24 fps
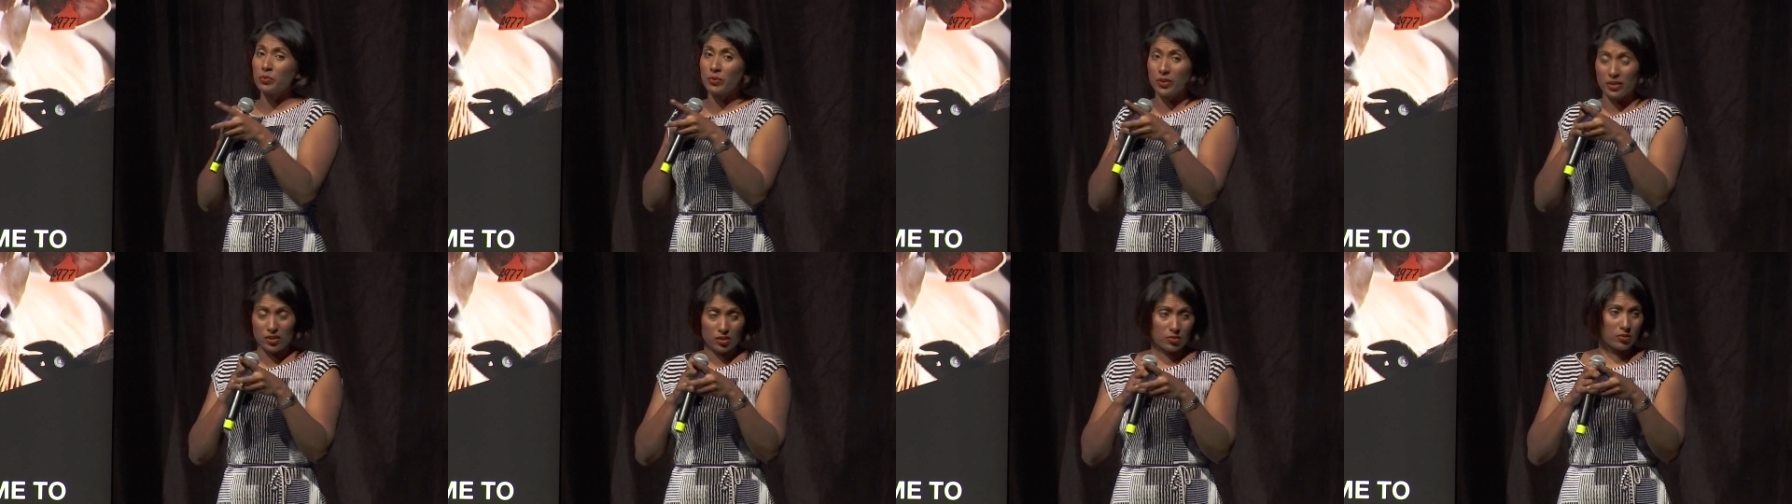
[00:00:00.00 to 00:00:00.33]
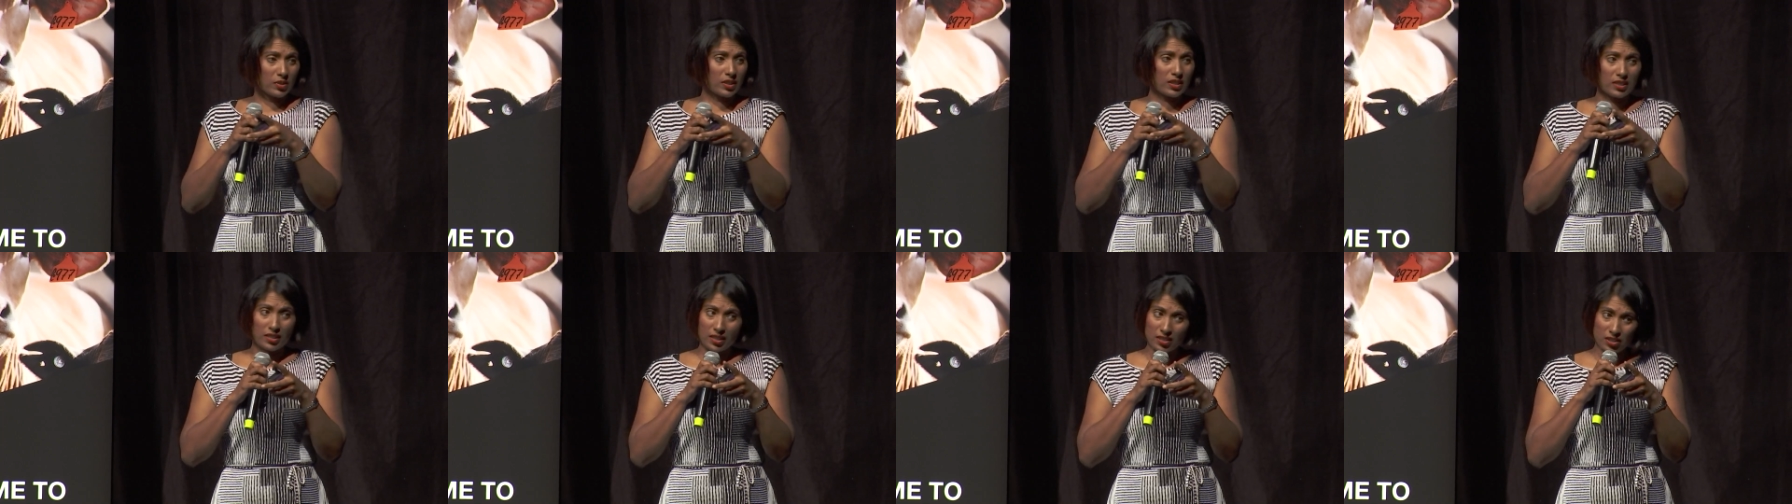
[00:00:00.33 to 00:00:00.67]
we're
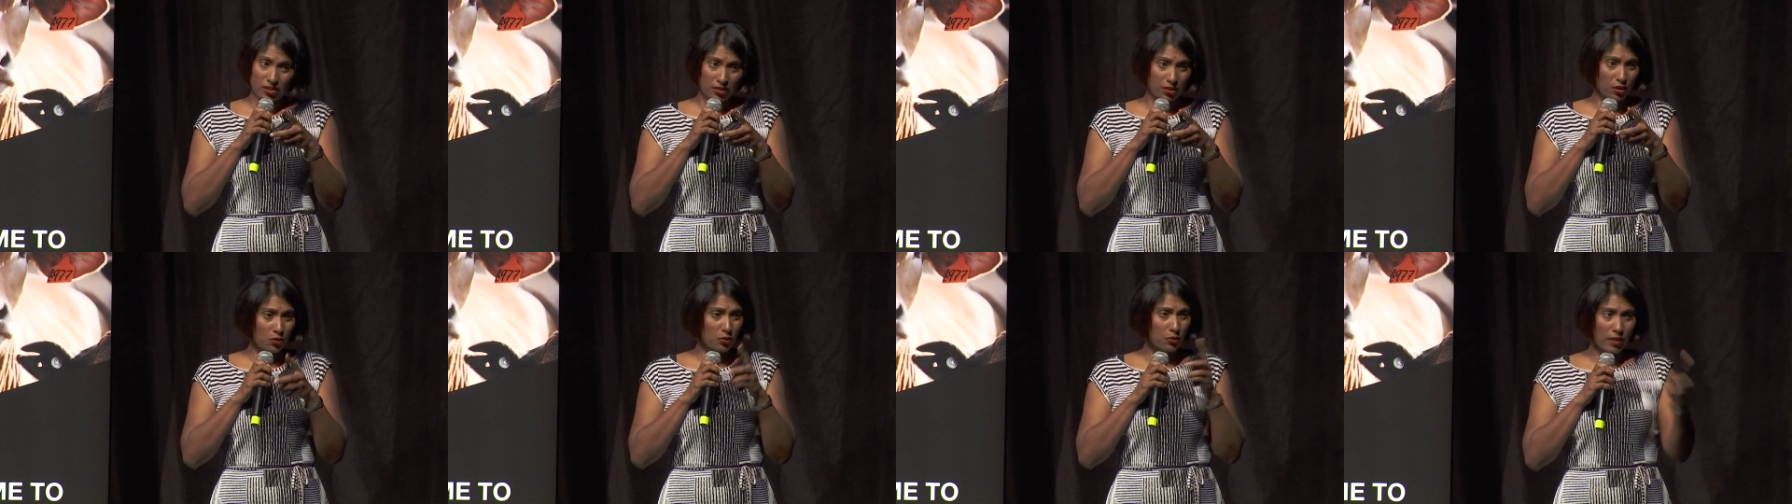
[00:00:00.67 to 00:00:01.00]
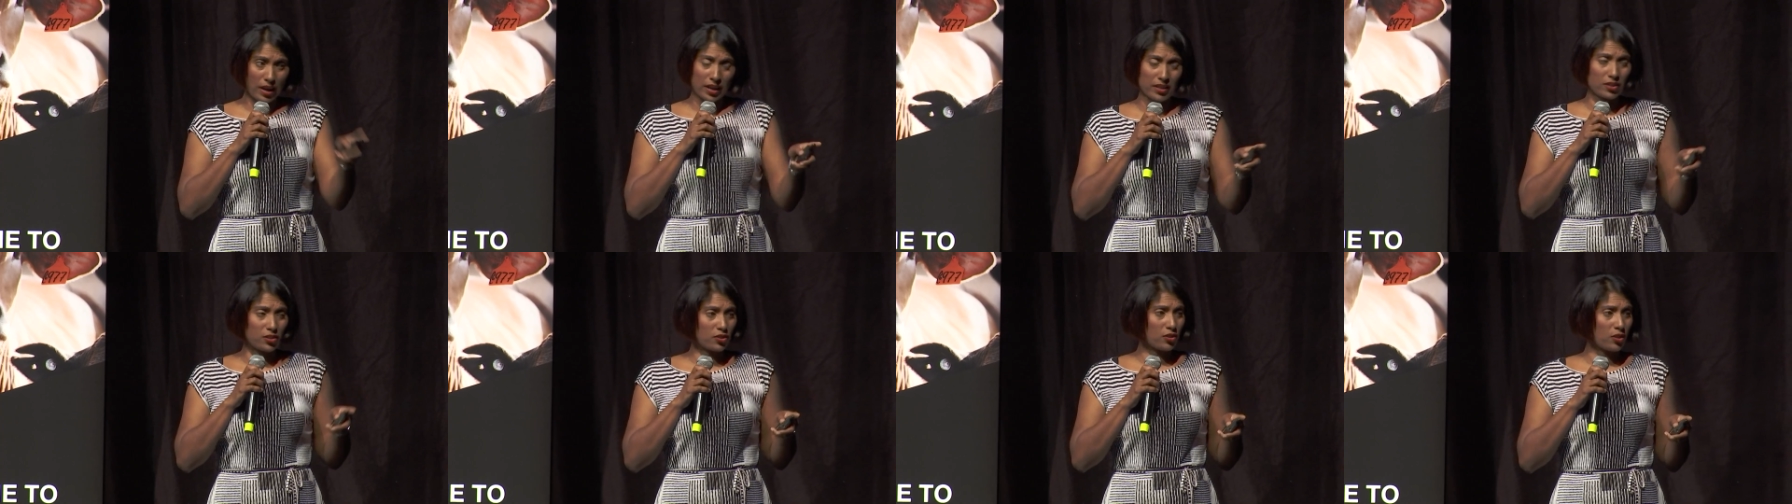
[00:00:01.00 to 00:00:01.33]
doing such a
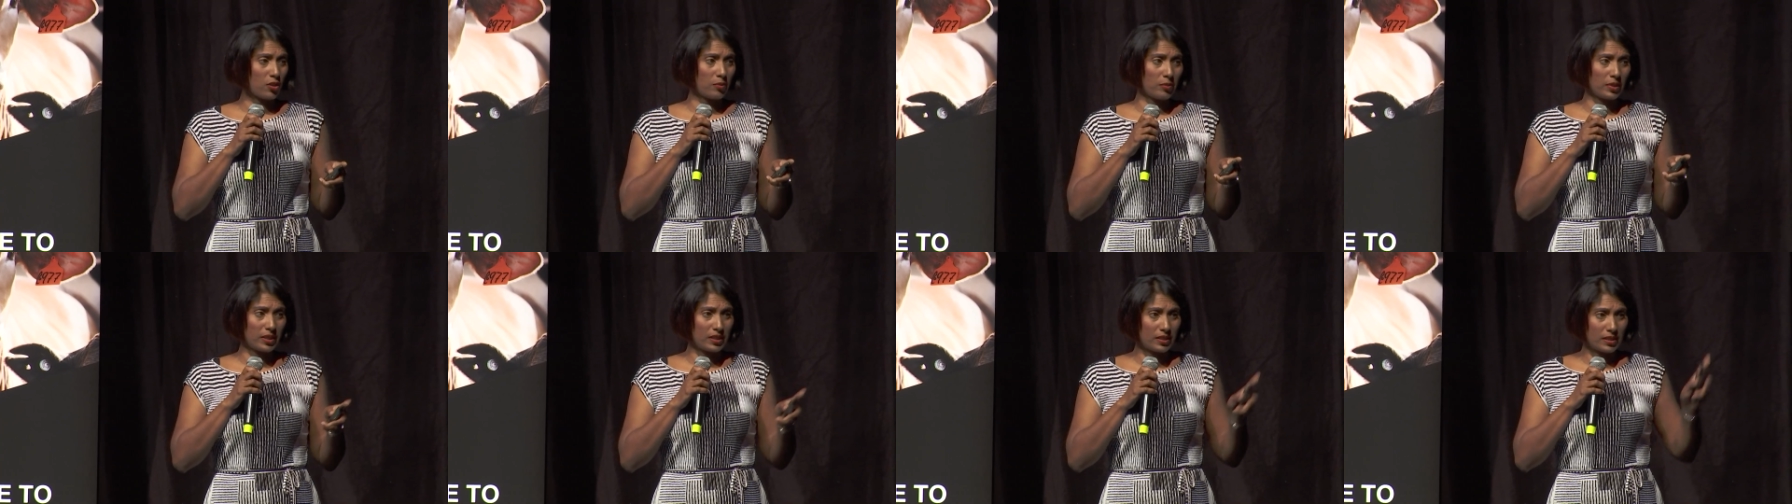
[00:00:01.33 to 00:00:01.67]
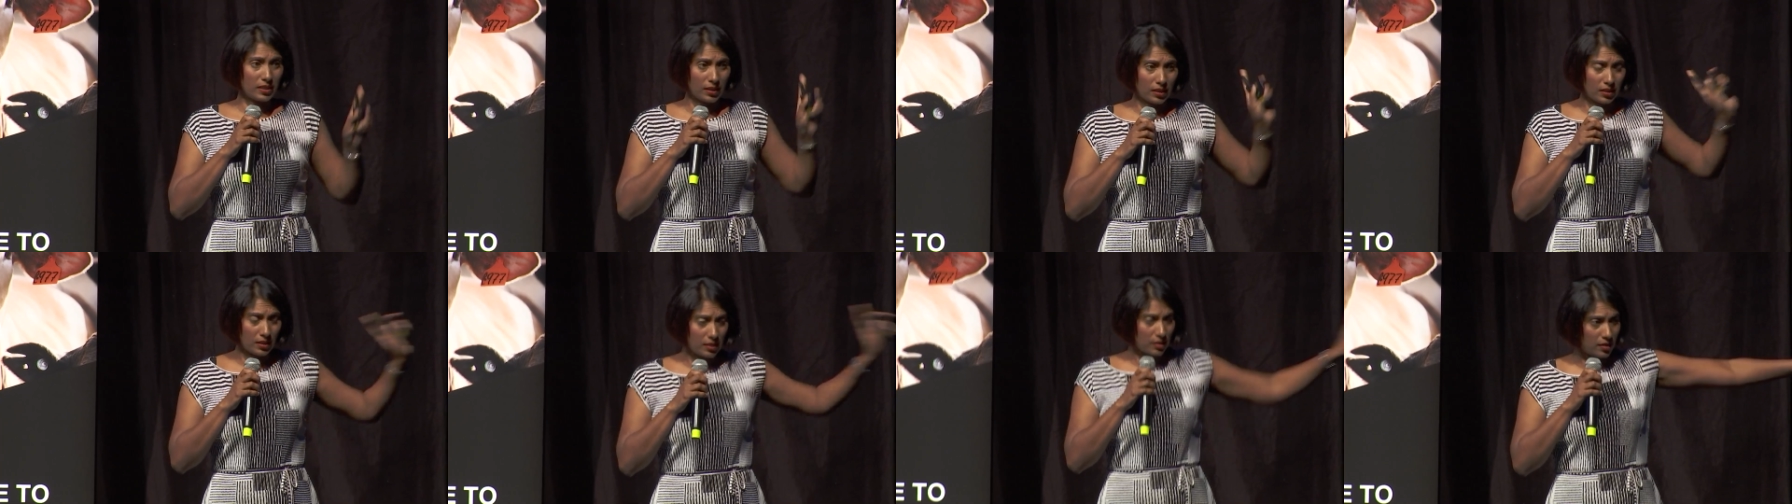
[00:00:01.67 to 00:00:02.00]
great job at
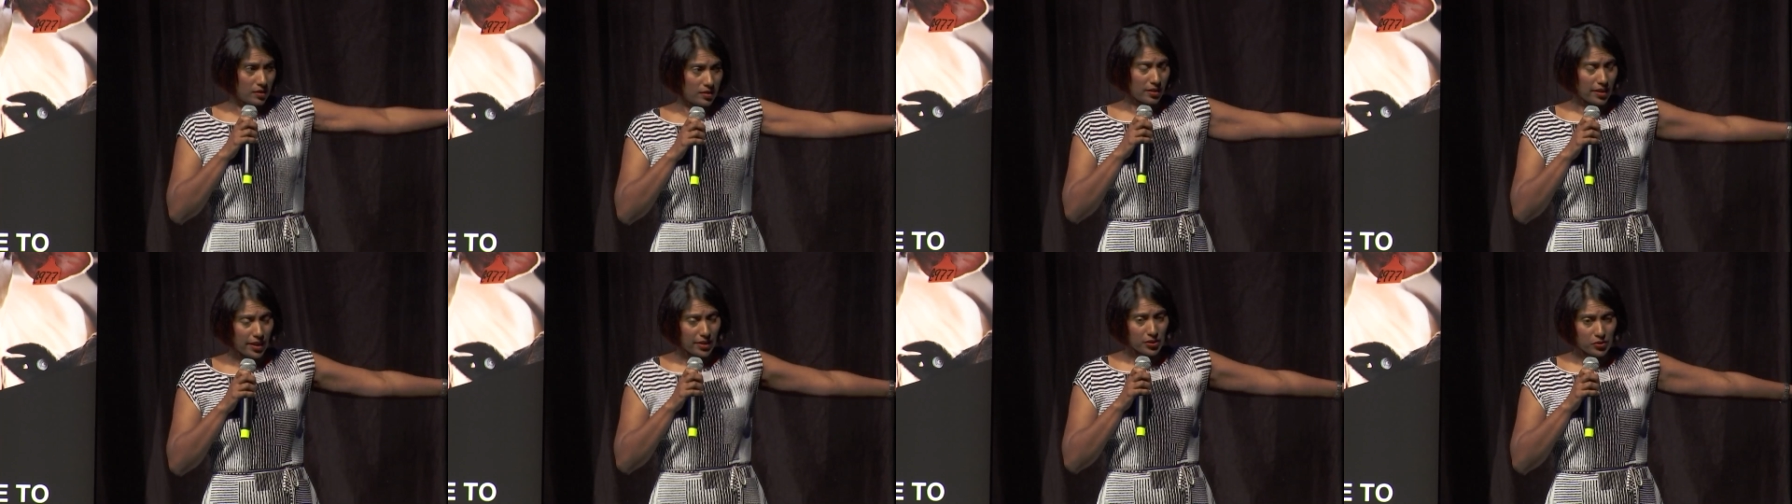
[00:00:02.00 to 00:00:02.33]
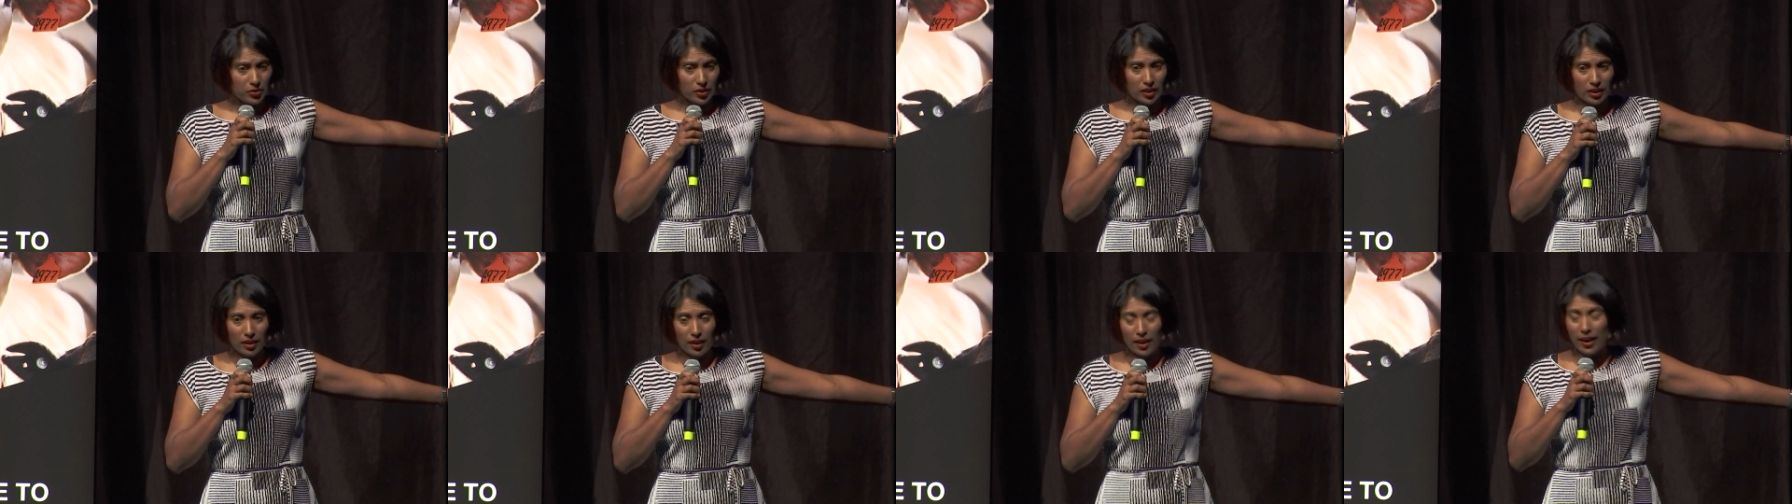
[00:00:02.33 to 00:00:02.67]
sticking to the
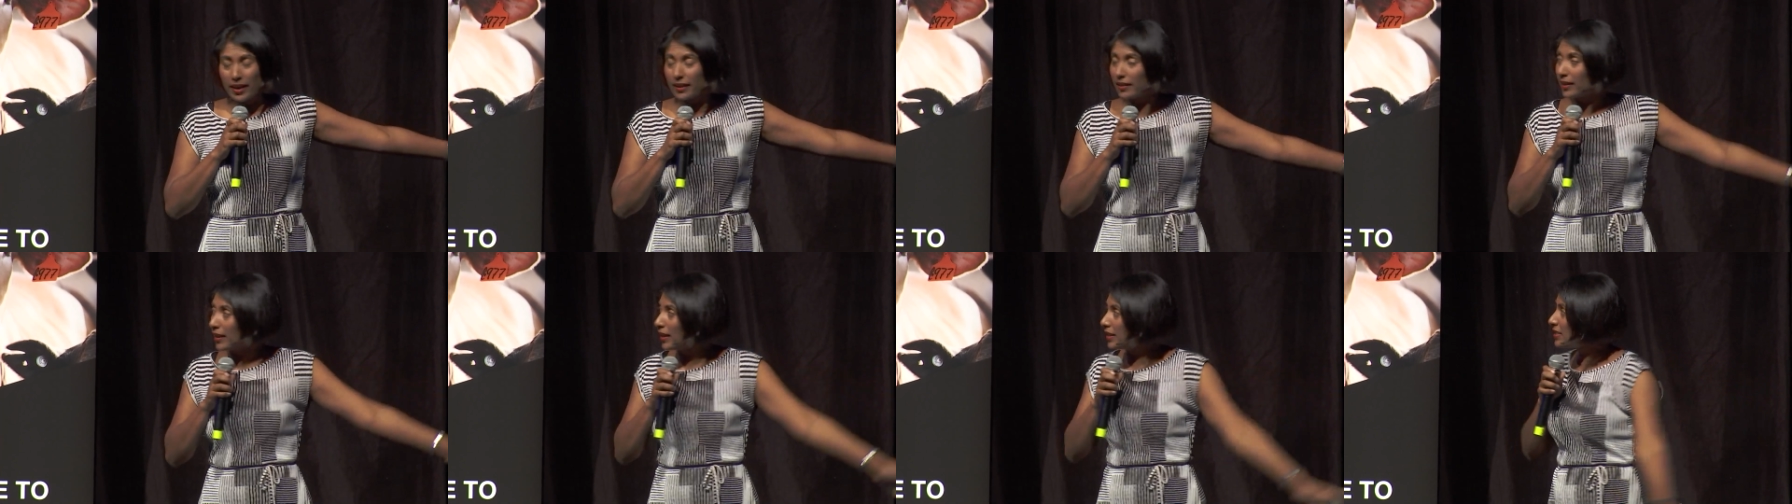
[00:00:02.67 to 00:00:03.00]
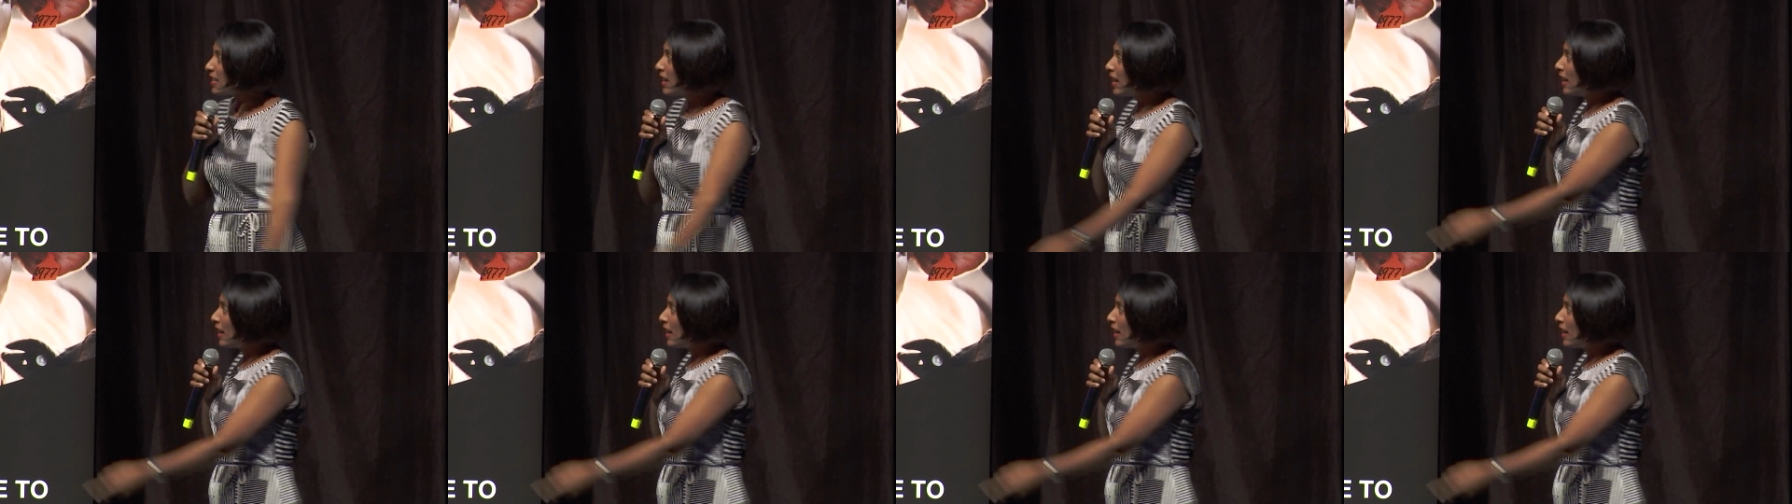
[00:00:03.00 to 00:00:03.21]
dietary guidelines,